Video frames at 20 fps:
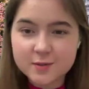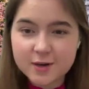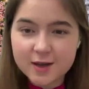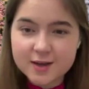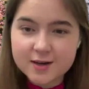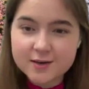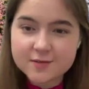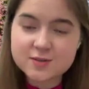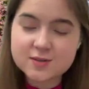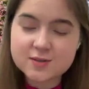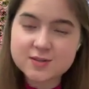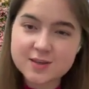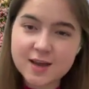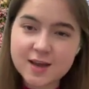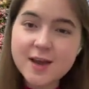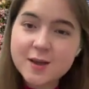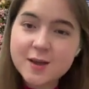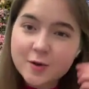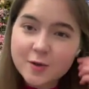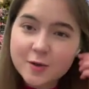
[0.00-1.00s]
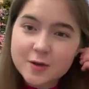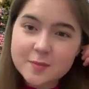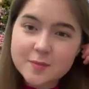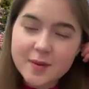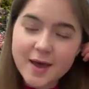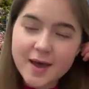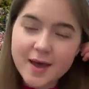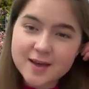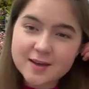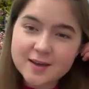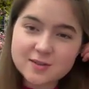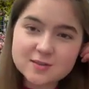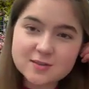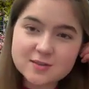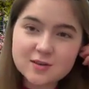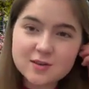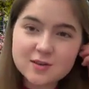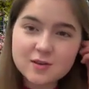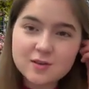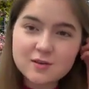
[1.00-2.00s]
of some kind of societal
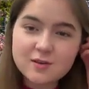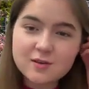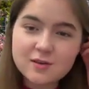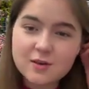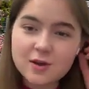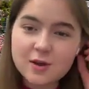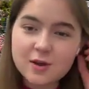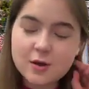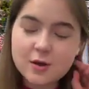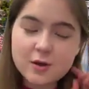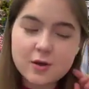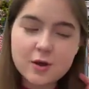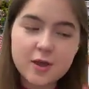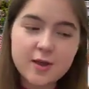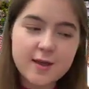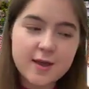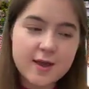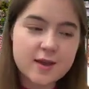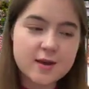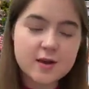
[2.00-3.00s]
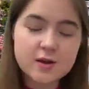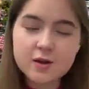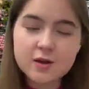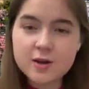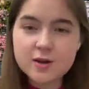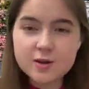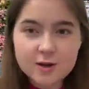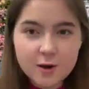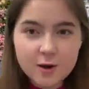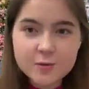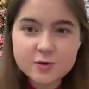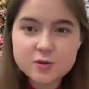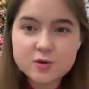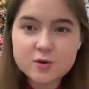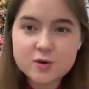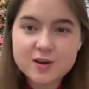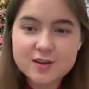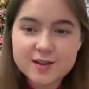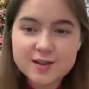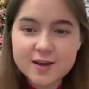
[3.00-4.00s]
impact in an
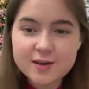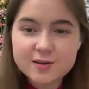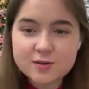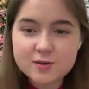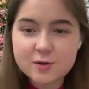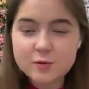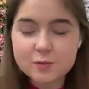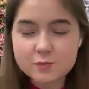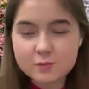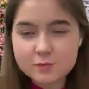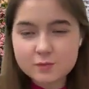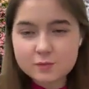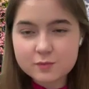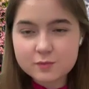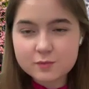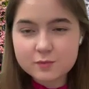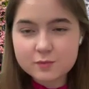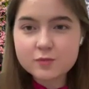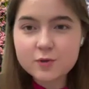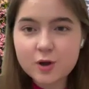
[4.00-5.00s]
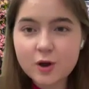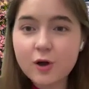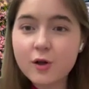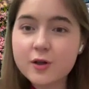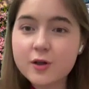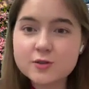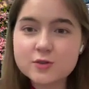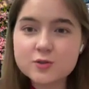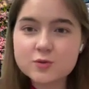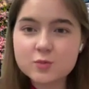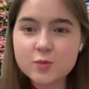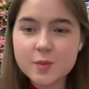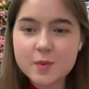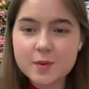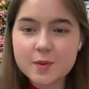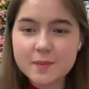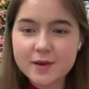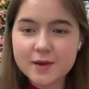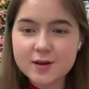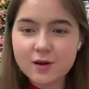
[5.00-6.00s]
opportunity that college
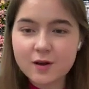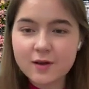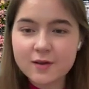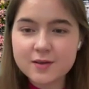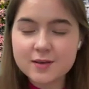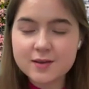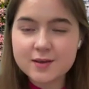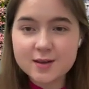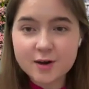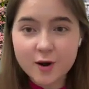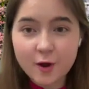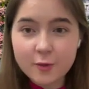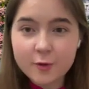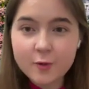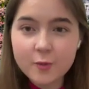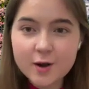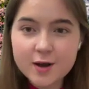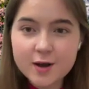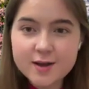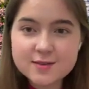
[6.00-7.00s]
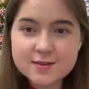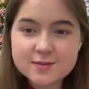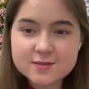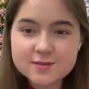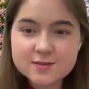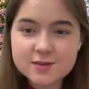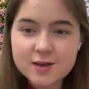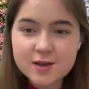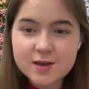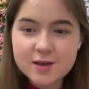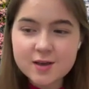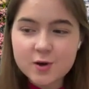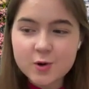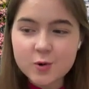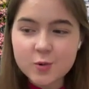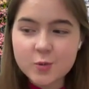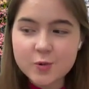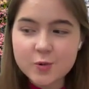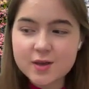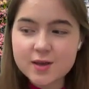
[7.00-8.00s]
women may not get otherwise.
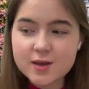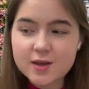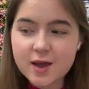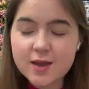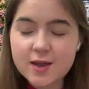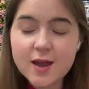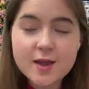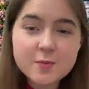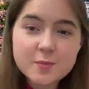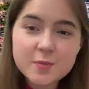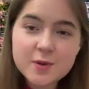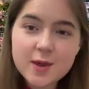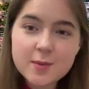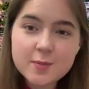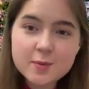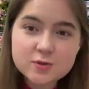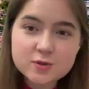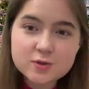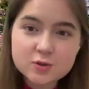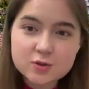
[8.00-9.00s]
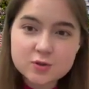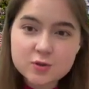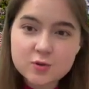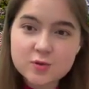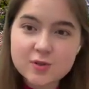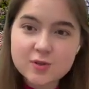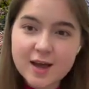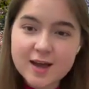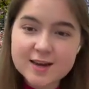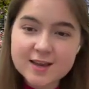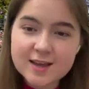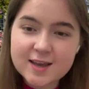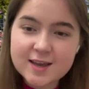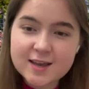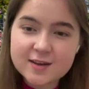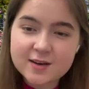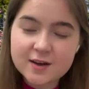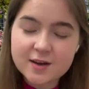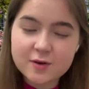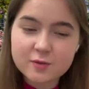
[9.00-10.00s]
And be able to do that
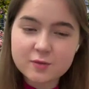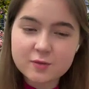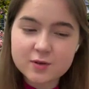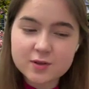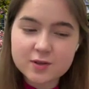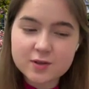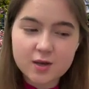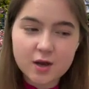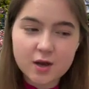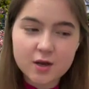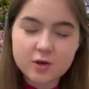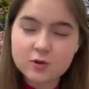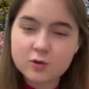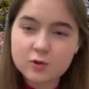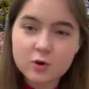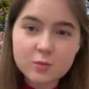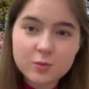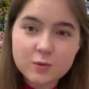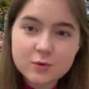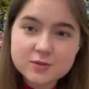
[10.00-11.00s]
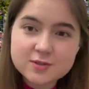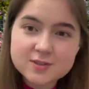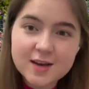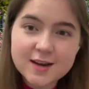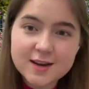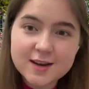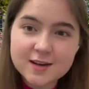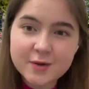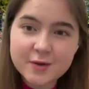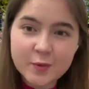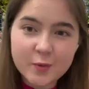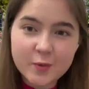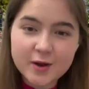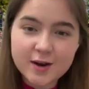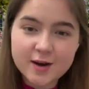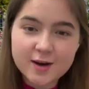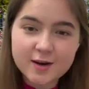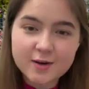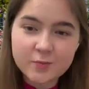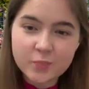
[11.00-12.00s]
in a global setting
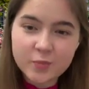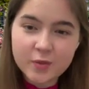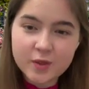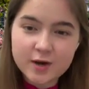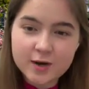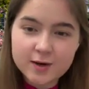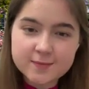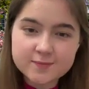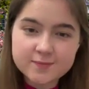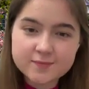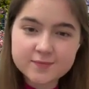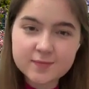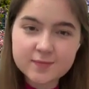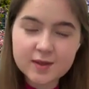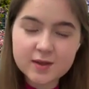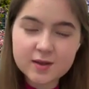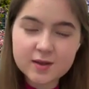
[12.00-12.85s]
where they're